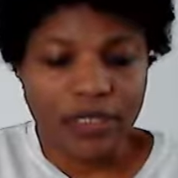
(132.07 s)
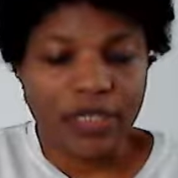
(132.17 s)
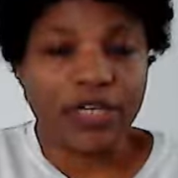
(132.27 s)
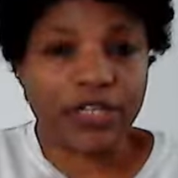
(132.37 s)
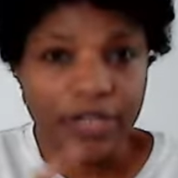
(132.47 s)

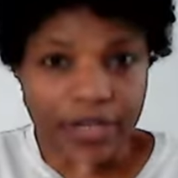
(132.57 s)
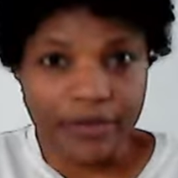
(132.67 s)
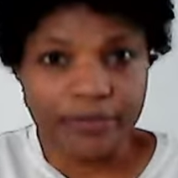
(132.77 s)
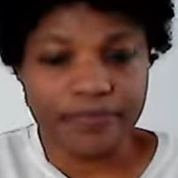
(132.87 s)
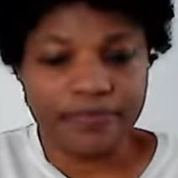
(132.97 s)
a day,
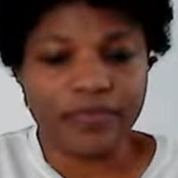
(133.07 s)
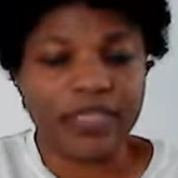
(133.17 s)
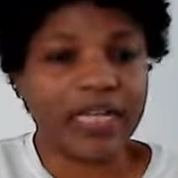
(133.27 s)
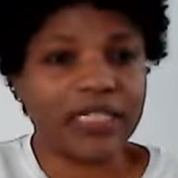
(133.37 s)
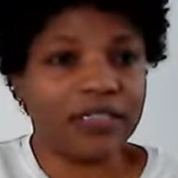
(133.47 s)

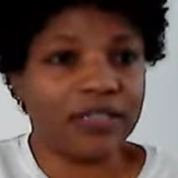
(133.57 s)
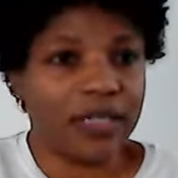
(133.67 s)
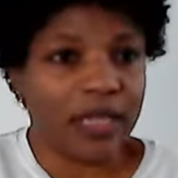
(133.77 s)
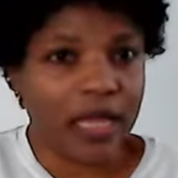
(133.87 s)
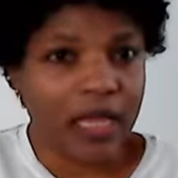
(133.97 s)
that is
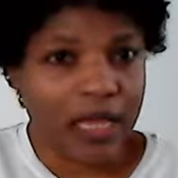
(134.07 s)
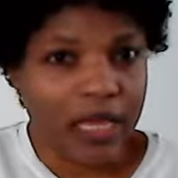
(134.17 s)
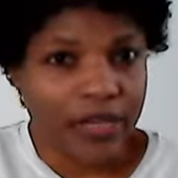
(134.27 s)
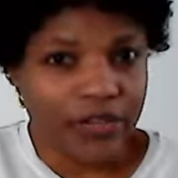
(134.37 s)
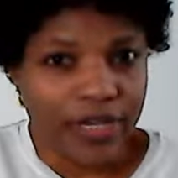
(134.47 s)

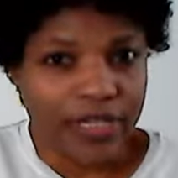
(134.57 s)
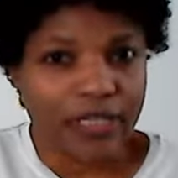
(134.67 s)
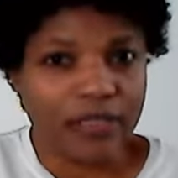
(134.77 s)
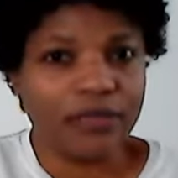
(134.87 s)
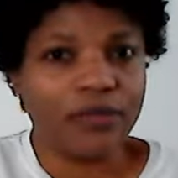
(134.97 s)
a day
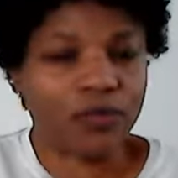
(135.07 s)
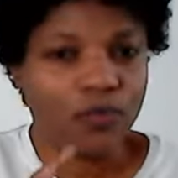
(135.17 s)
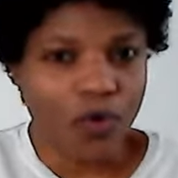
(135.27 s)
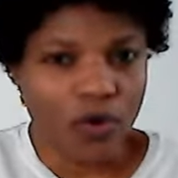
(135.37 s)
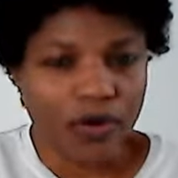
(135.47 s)

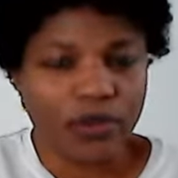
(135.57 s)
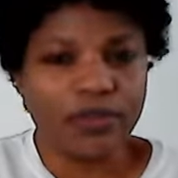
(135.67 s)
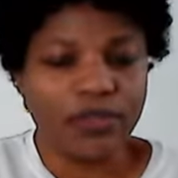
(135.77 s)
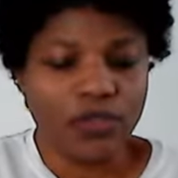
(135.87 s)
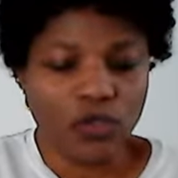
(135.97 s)
work.
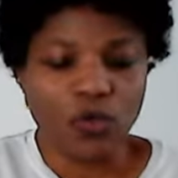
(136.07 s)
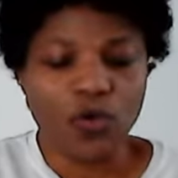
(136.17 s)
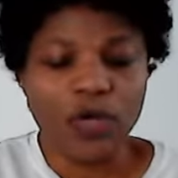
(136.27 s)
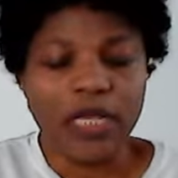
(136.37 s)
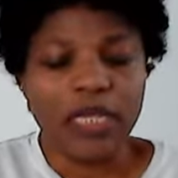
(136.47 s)
So
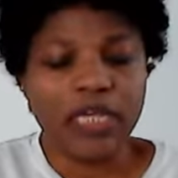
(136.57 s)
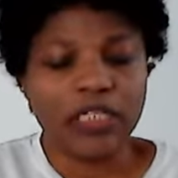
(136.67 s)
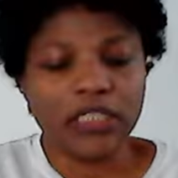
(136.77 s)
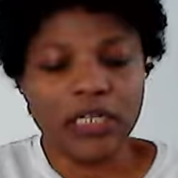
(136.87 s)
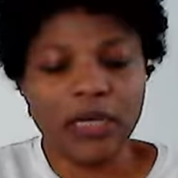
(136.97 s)

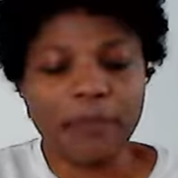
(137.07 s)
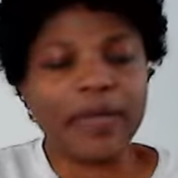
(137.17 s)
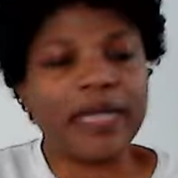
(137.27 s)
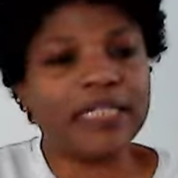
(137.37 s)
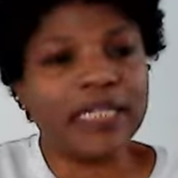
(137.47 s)

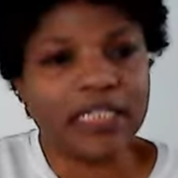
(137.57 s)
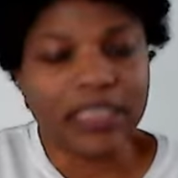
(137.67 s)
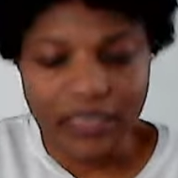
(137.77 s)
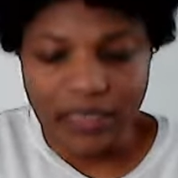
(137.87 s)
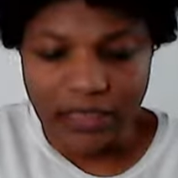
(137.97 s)

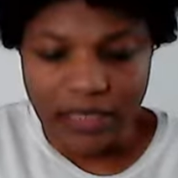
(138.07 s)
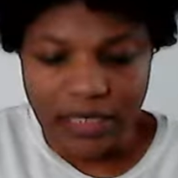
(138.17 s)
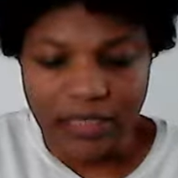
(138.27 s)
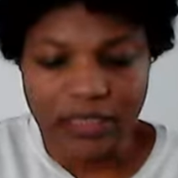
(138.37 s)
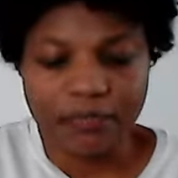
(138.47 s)

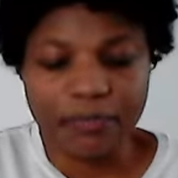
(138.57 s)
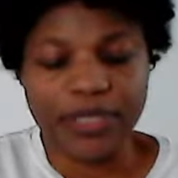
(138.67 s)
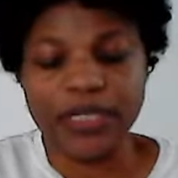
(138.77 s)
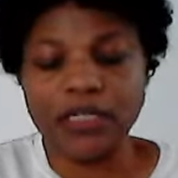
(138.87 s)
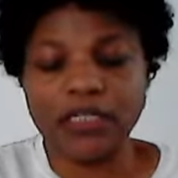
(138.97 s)

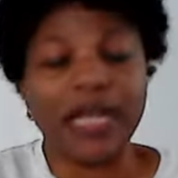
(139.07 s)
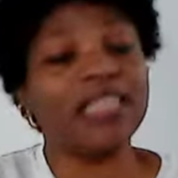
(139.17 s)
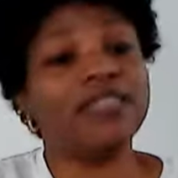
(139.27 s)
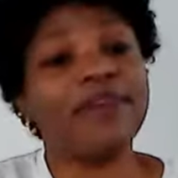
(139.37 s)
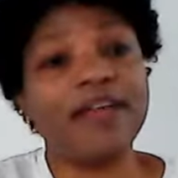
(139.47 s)
£83.36
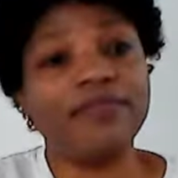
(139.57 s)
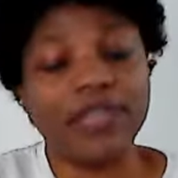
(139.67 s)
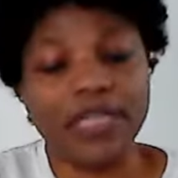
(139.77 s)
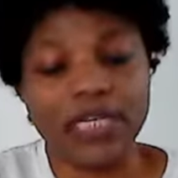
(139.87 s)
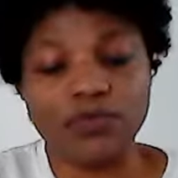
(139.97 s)
times 5
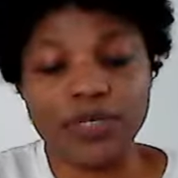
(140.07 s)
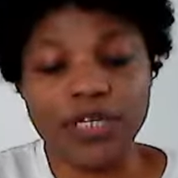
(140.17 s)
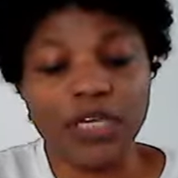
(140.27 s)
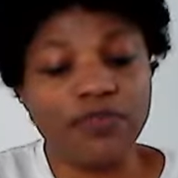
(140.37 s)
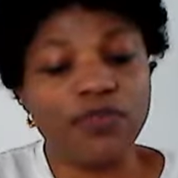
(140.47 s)
days will
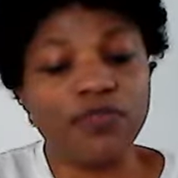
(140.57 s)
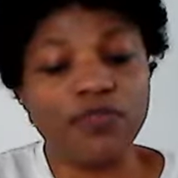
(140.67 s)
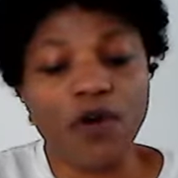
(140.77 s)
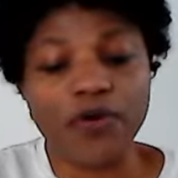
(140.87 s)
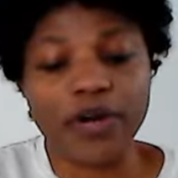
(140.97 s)
give you
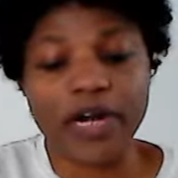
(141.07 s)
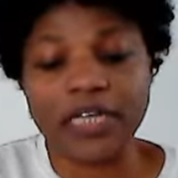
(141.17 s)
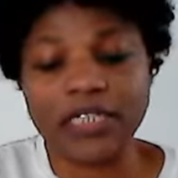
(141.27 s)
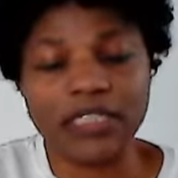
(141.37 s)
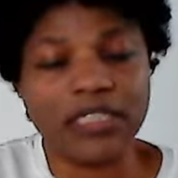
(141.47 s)

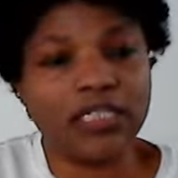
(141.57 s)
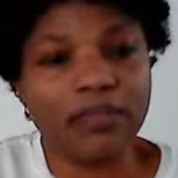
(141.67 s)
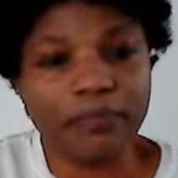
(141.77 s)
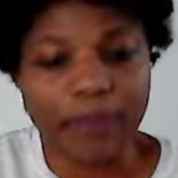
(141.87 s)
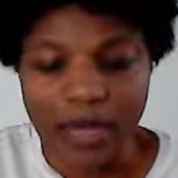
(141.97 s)

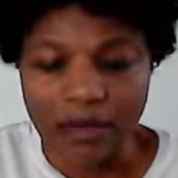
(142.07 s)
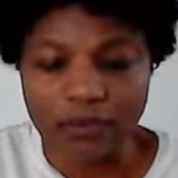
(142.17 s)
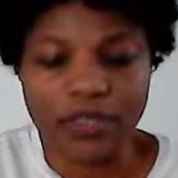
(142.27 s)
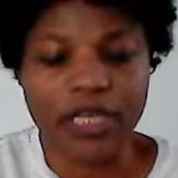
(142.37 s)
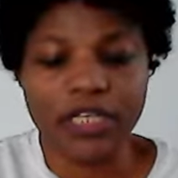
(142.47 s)

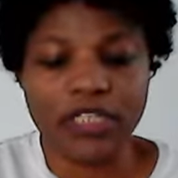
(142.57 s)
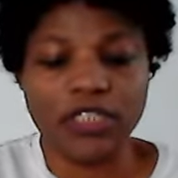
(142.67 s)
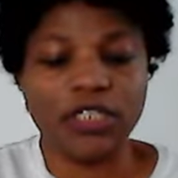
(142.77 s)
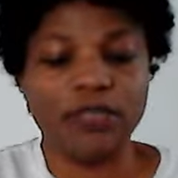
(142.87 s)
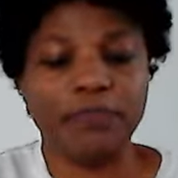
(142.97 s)

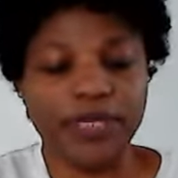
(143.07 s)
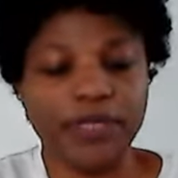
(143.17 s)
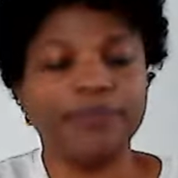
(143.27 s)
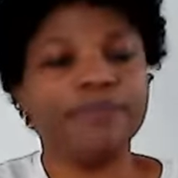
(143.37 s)
£416.80.